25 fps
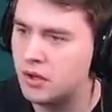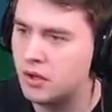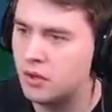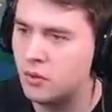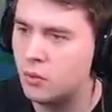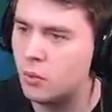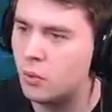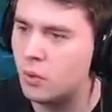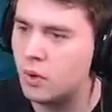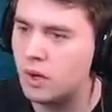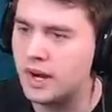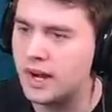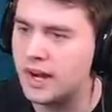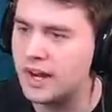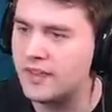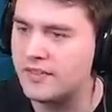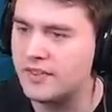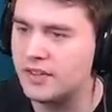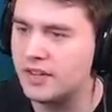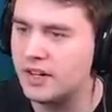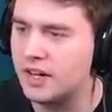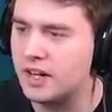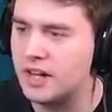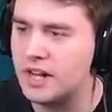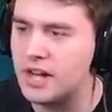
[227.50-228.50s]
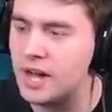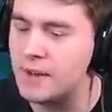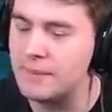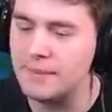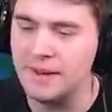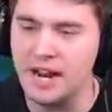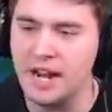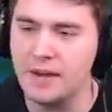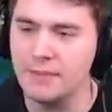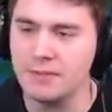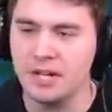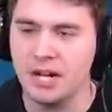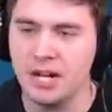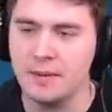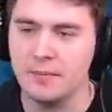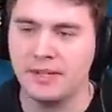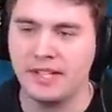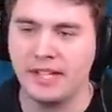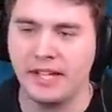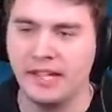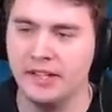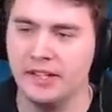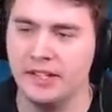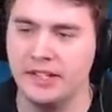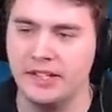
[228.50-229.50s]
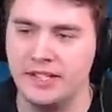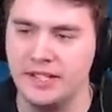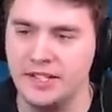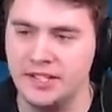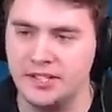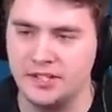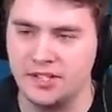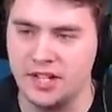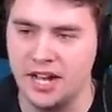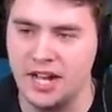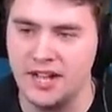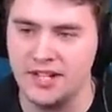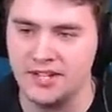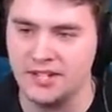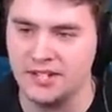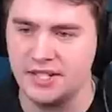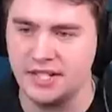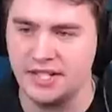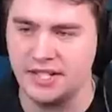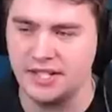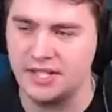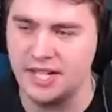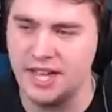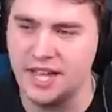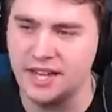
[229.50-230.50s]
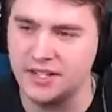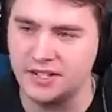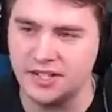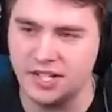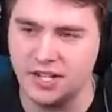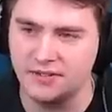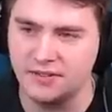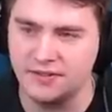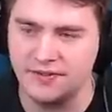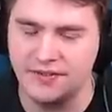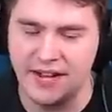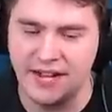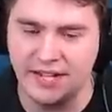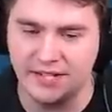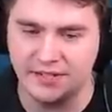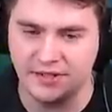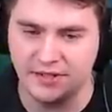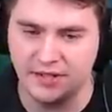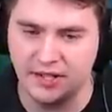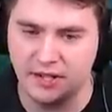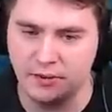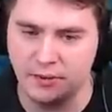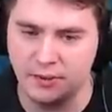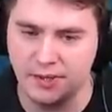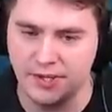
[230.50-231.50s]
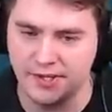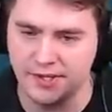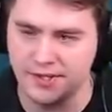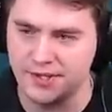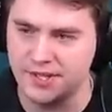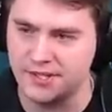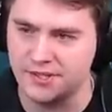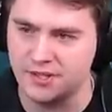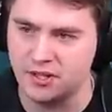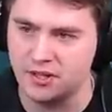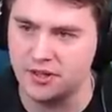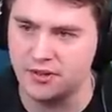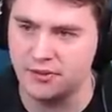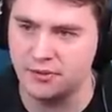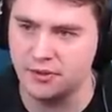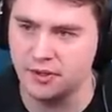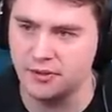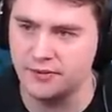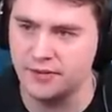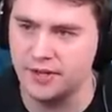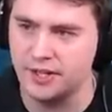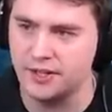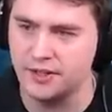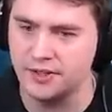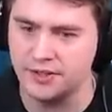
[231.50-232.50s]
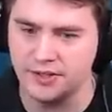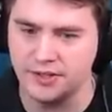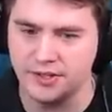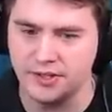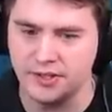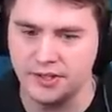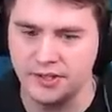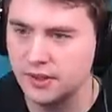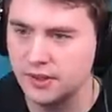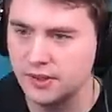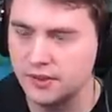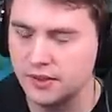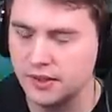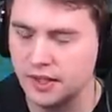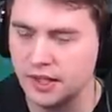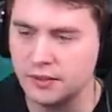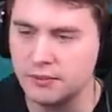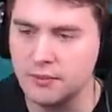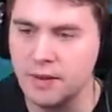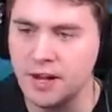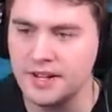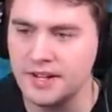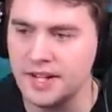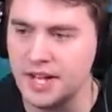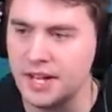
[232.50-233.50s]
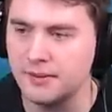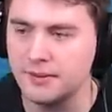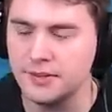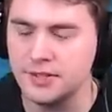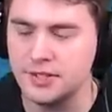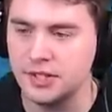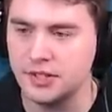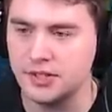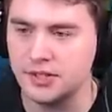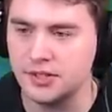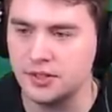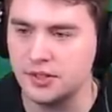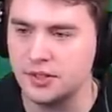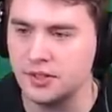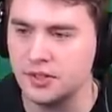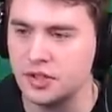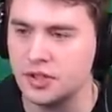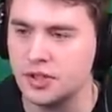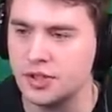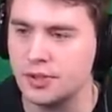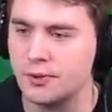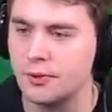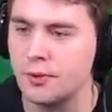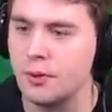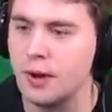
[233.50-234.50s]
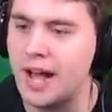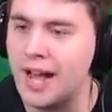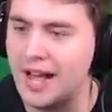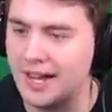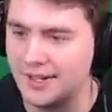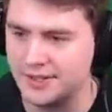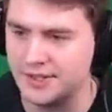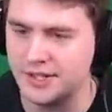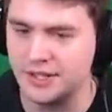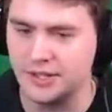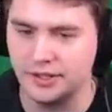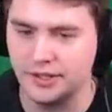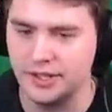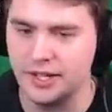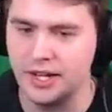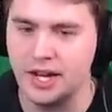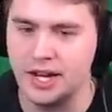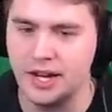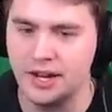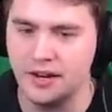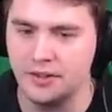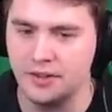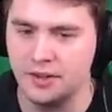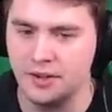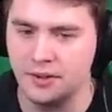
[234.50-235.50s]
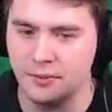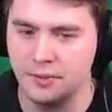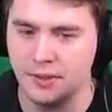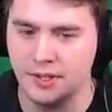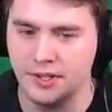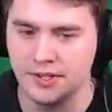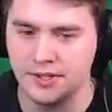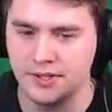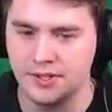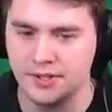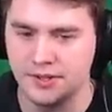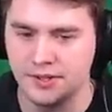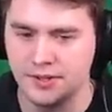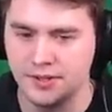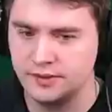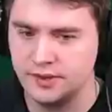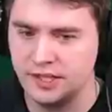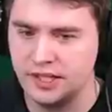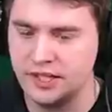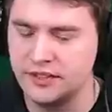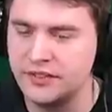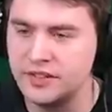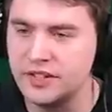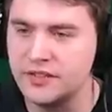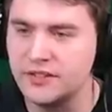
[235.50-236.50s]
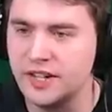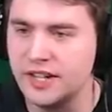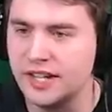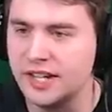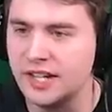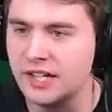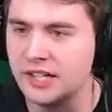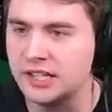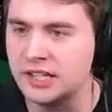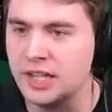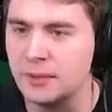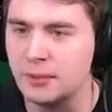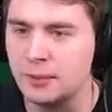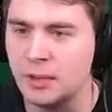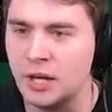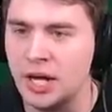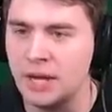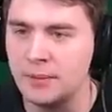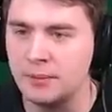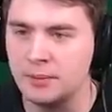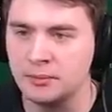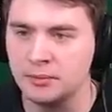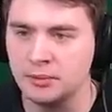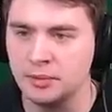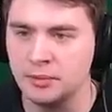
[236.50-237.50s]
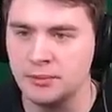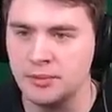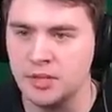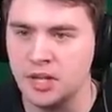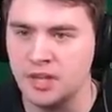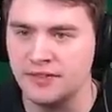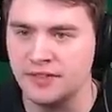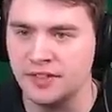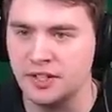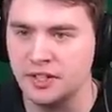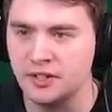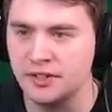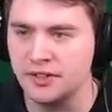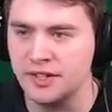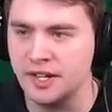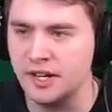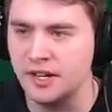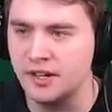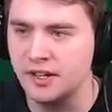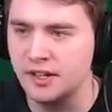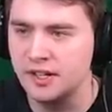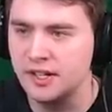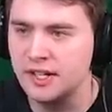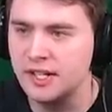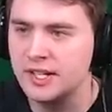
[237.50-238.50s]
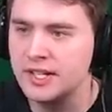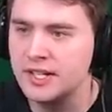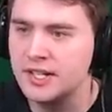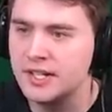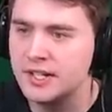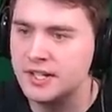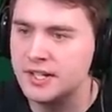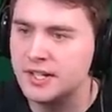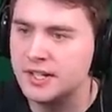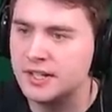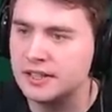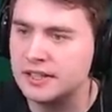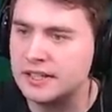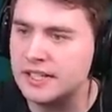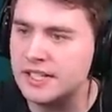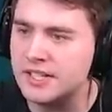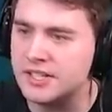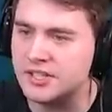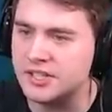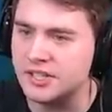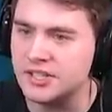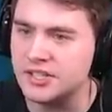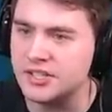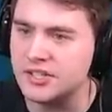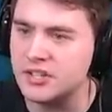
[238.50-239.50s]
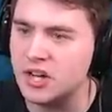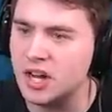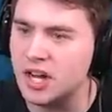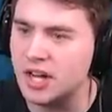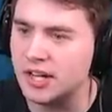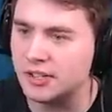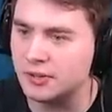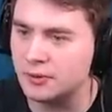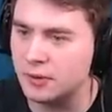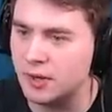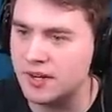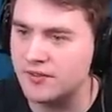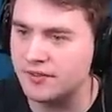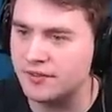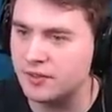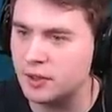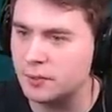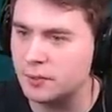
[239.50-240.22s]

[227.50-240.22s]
Whatever. I mean, I'm, I'm killing these guys like 10 times faster than I was. That's all that really matters. Like, my damage is drastically higher than it was. Even if I get a couple Hyper Blooms off here and there, Lisa's not great for